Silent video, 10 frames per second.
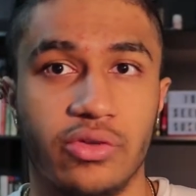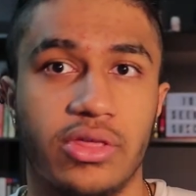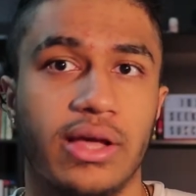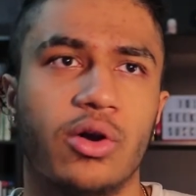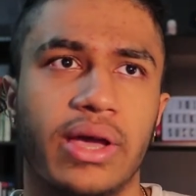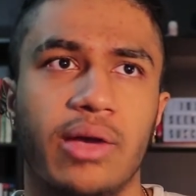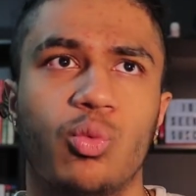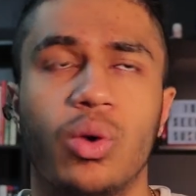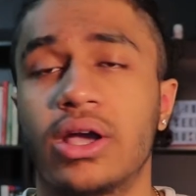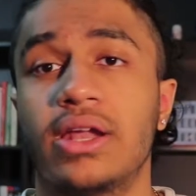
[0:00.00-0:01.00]
to think, okay,
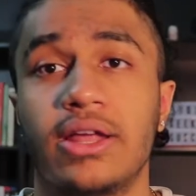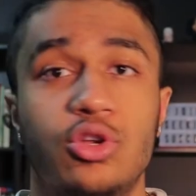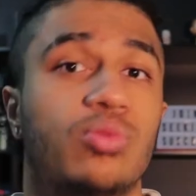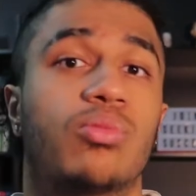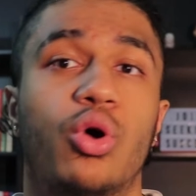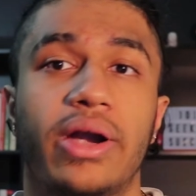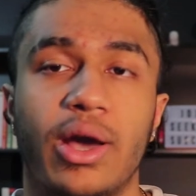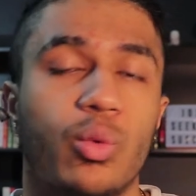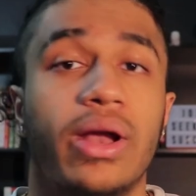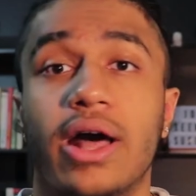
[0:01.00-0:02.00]
what can I do more
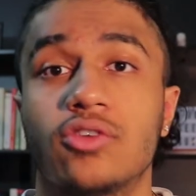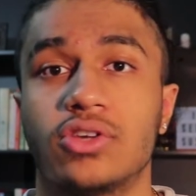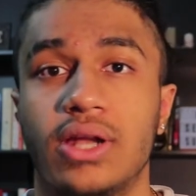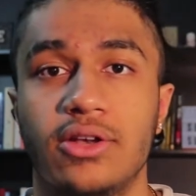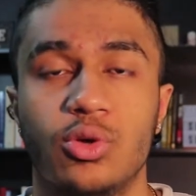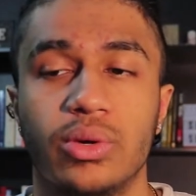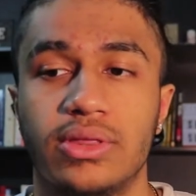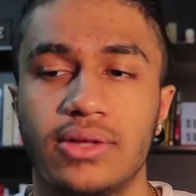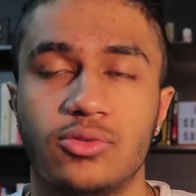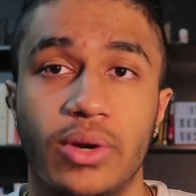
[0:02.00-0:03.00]
now? What else can I do with
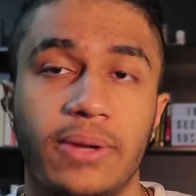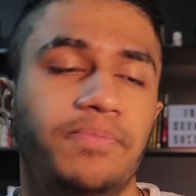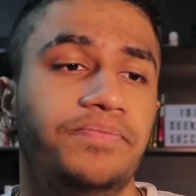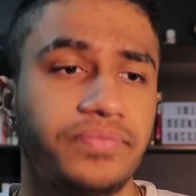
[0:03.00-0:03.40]
this, right?